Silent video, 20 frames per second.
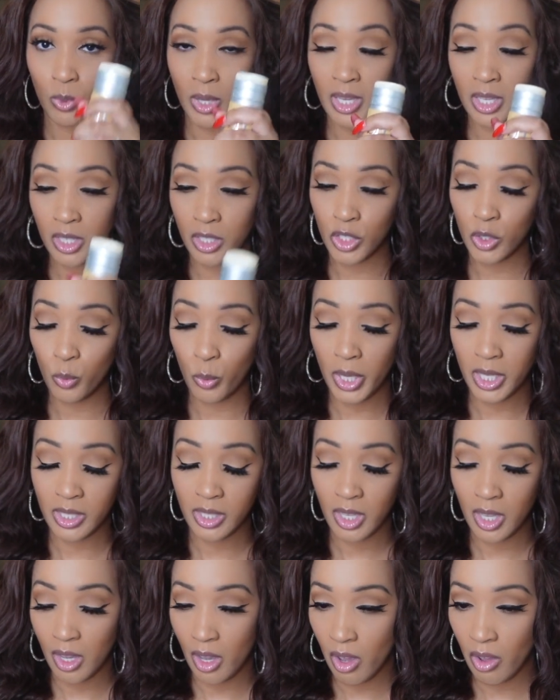I get this wax
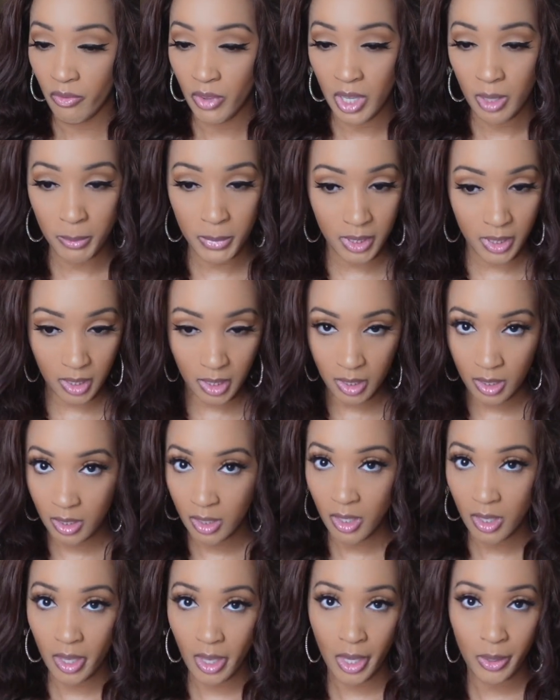stick off Amazon.
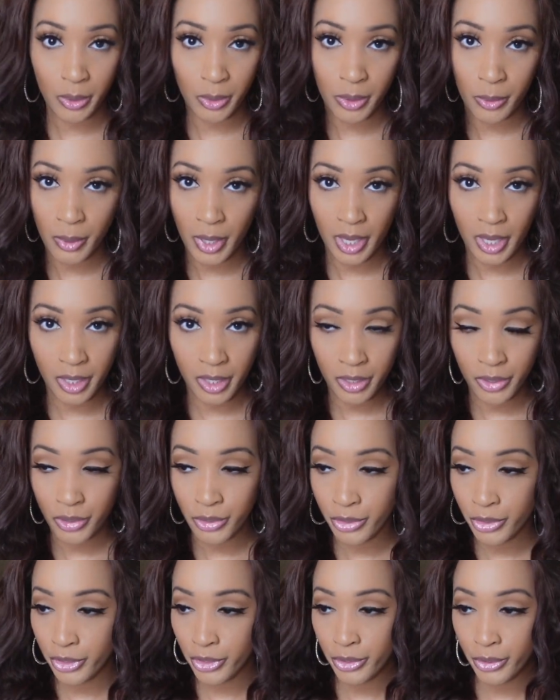I don't know how
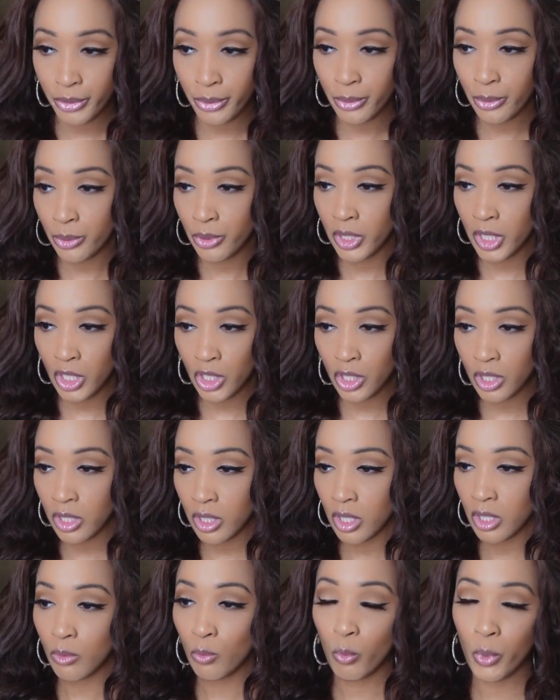others use. This
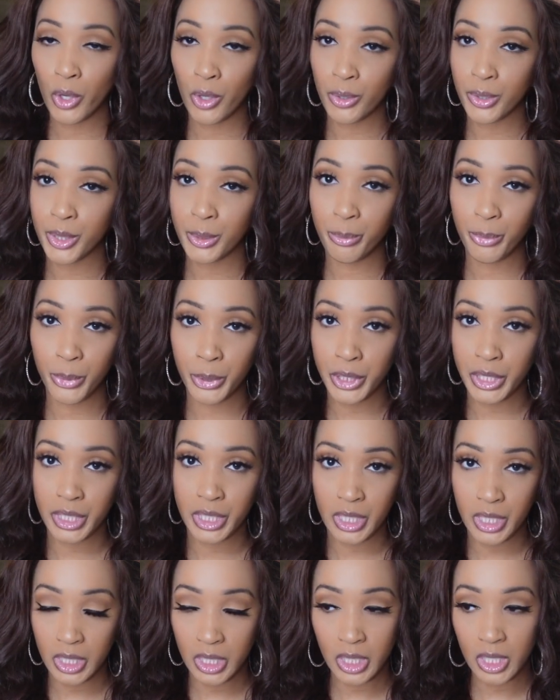works pretty
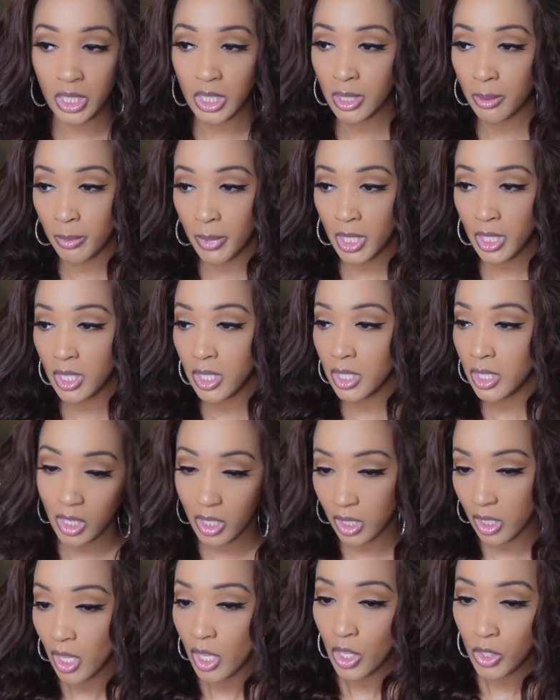good to me,
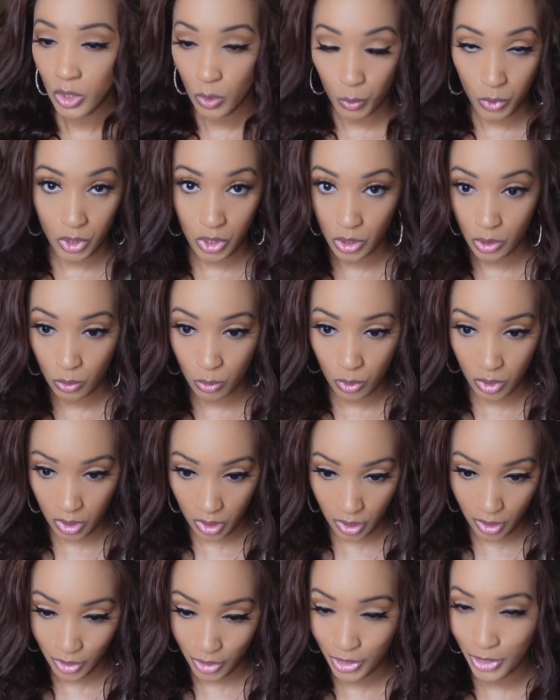so we're just going to
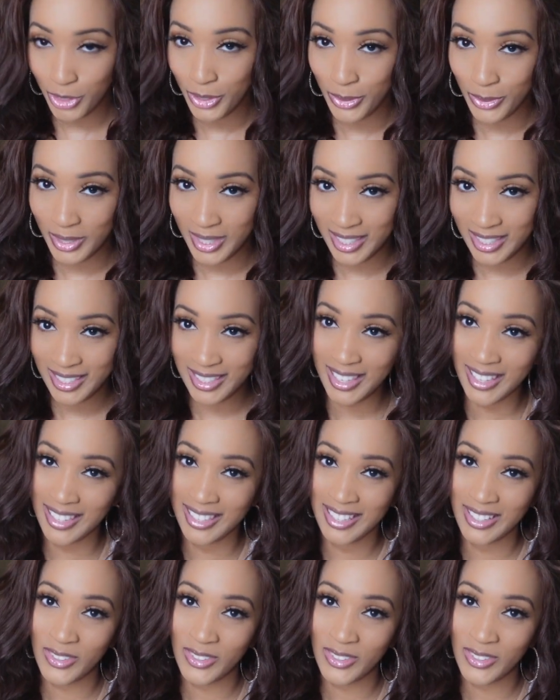continue to use it.